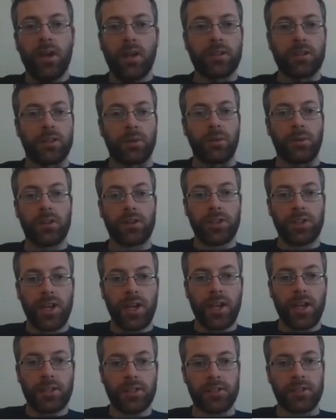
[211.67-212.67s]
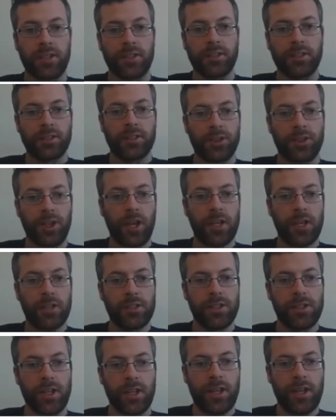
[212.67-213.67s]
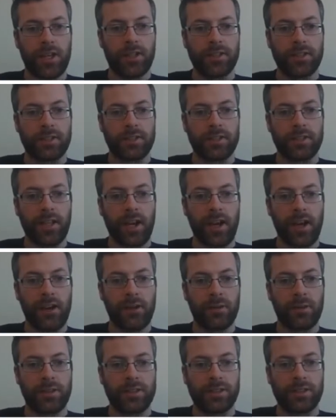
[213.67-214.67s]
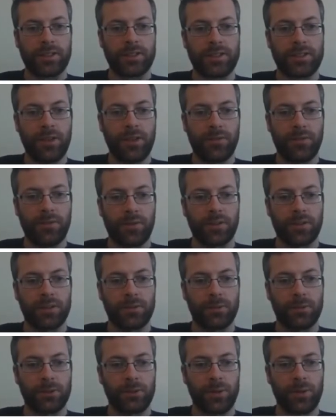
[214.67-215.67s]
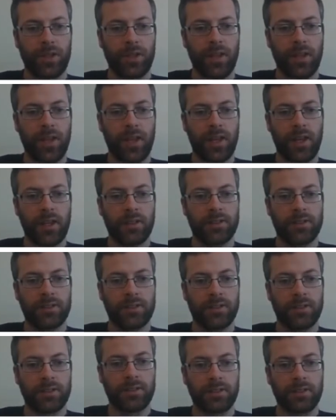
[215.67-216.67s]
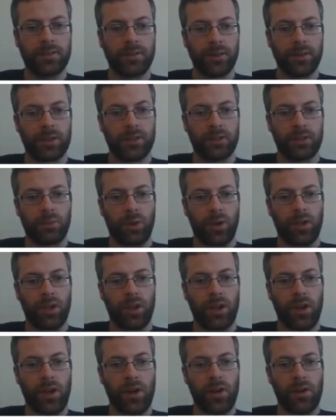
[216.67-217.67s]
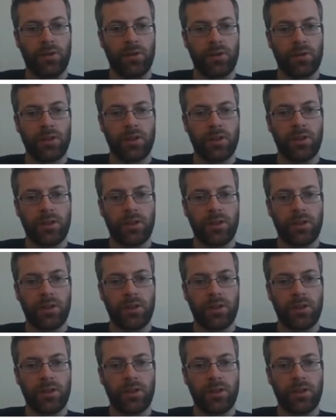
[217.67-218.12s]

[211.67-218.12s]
So what change is? Change is it's the difference between this, which is what you owed,